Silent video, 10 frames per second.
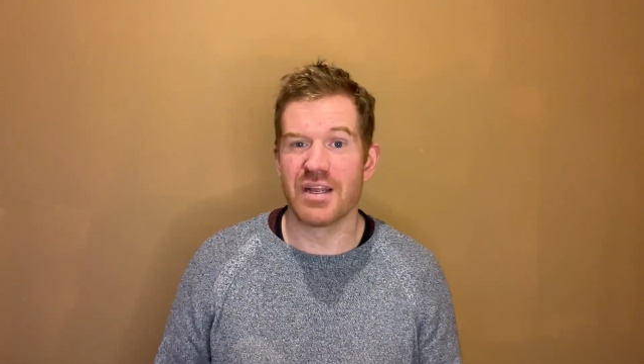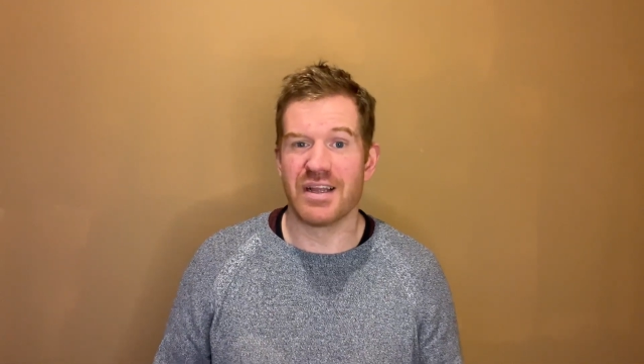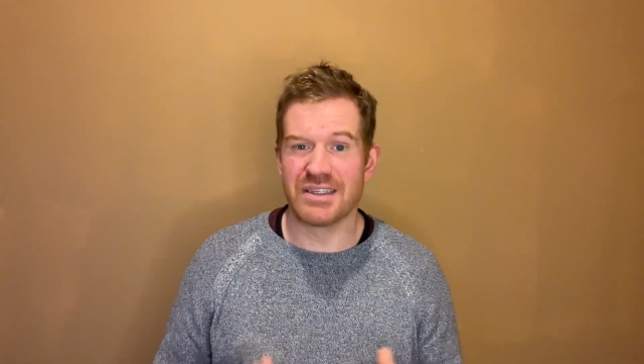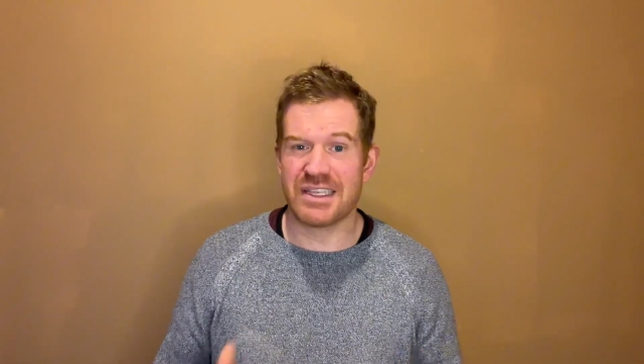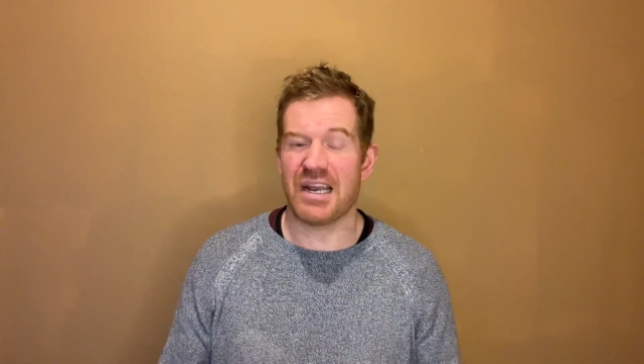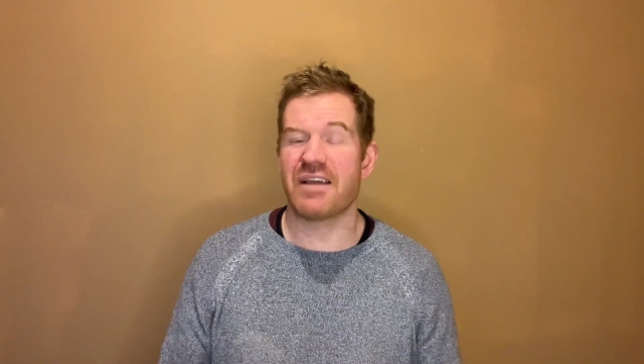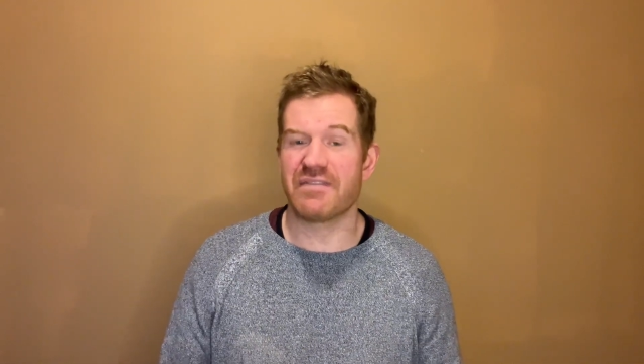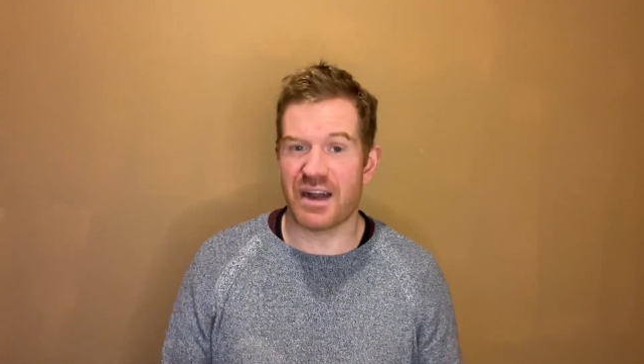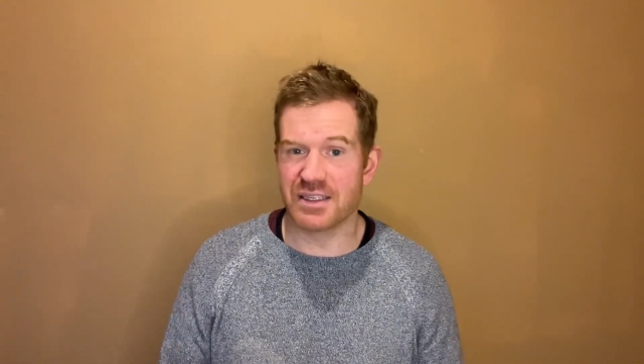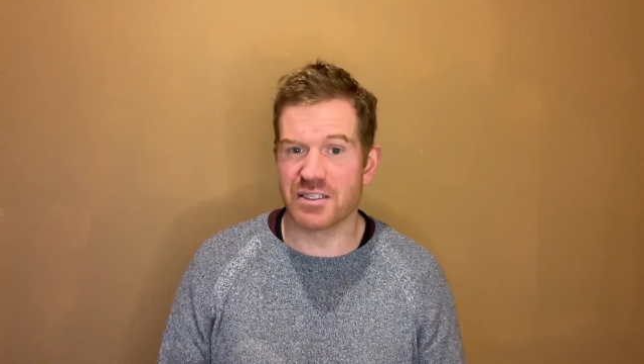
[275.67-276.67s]
until I
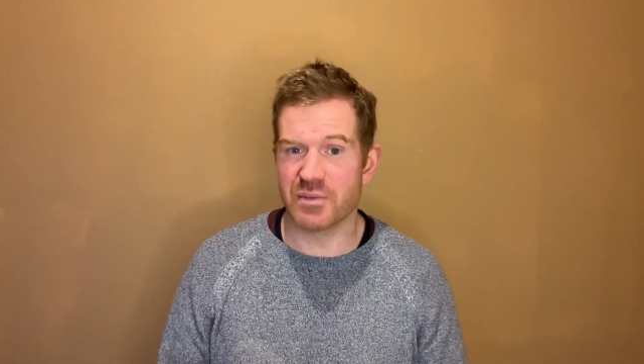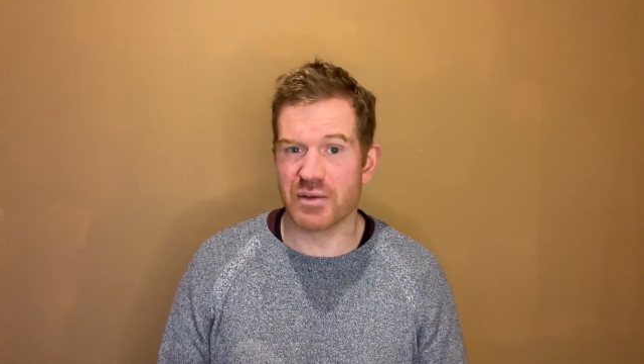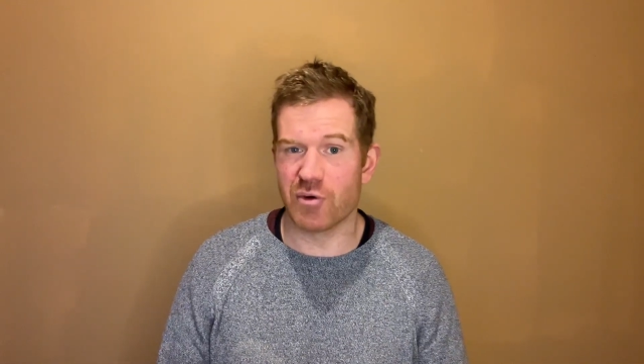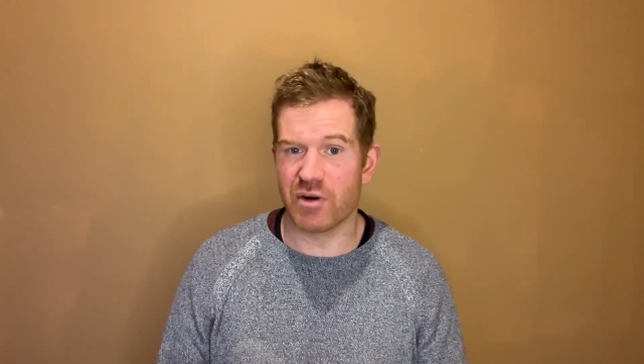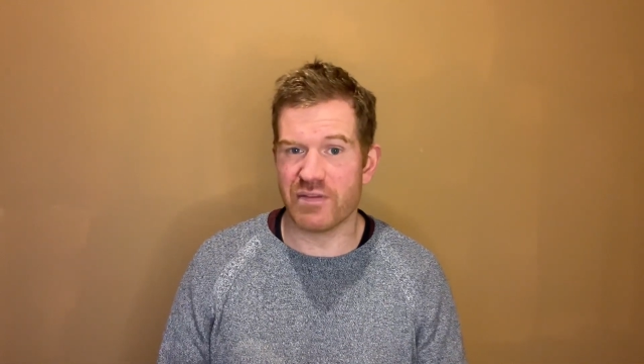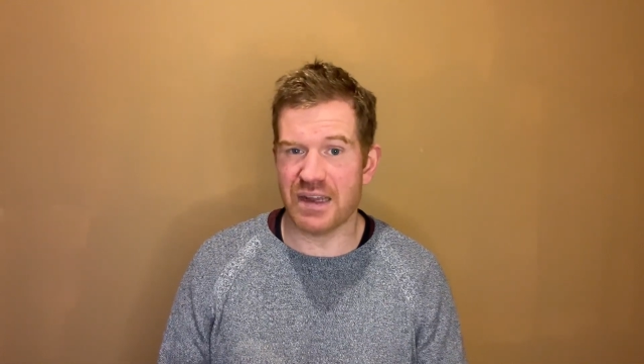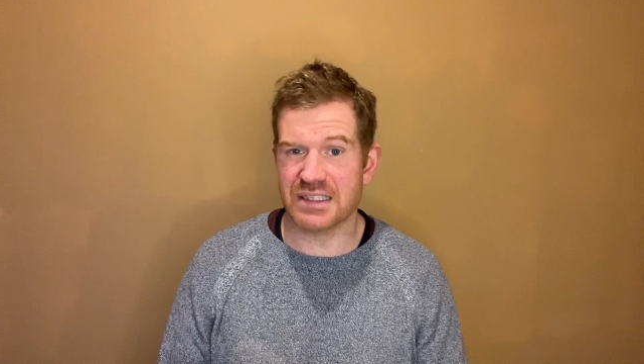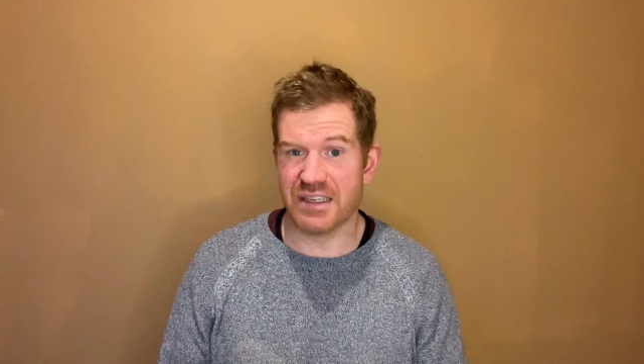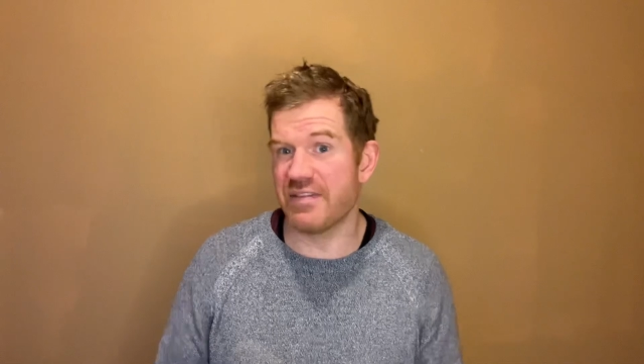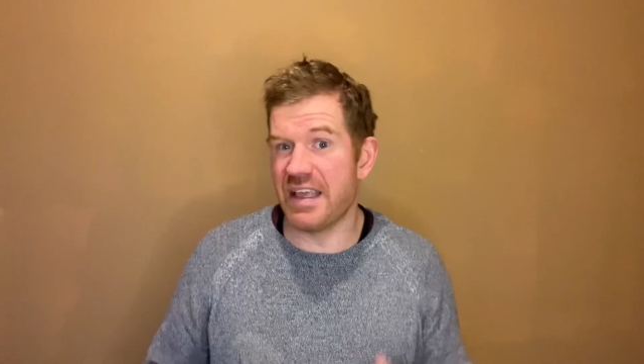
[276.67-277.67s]
find something more
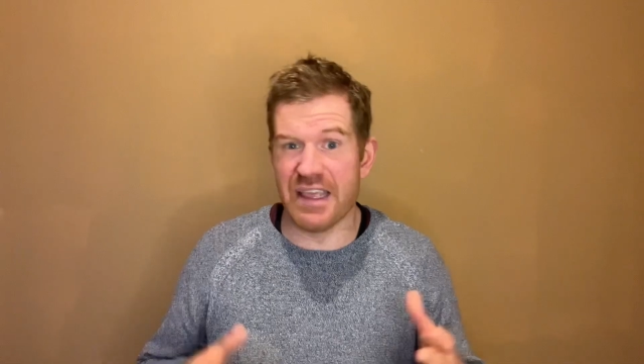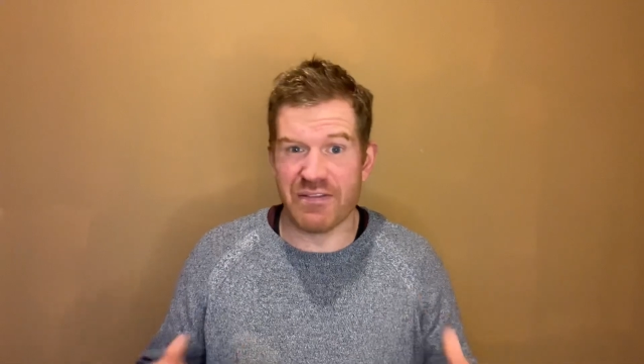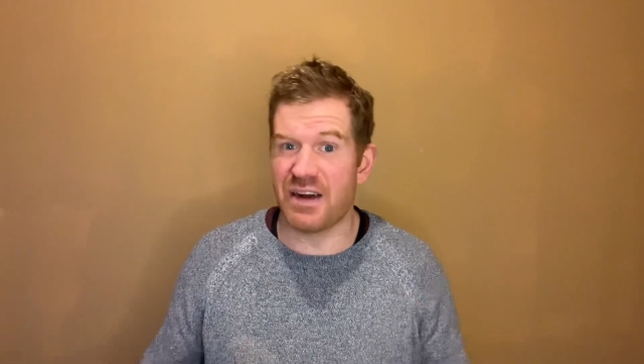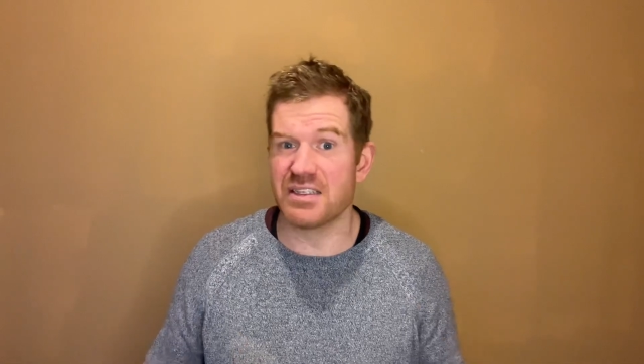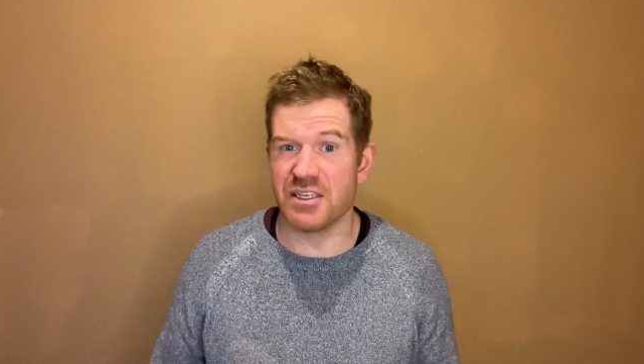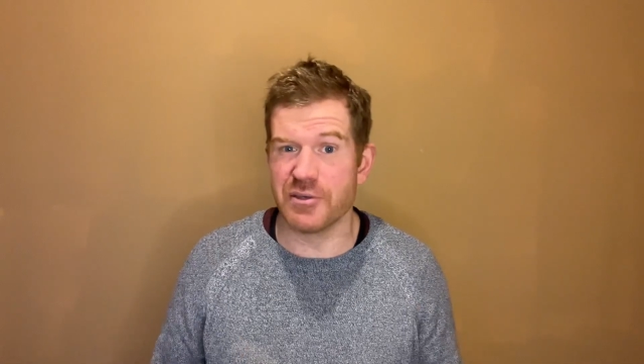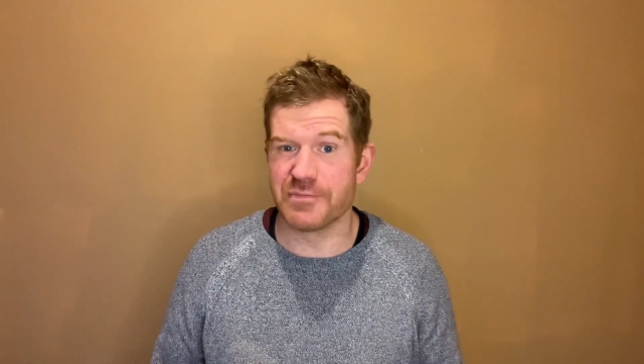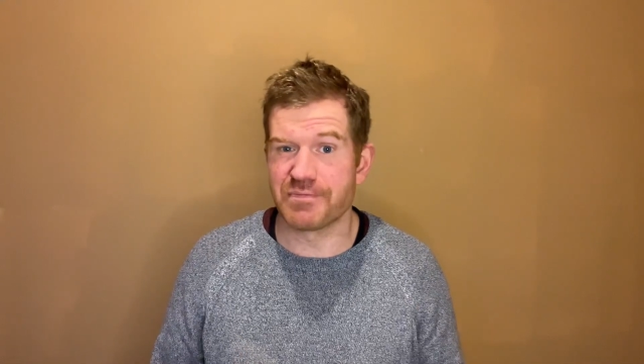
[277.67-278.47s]
effective, if I do.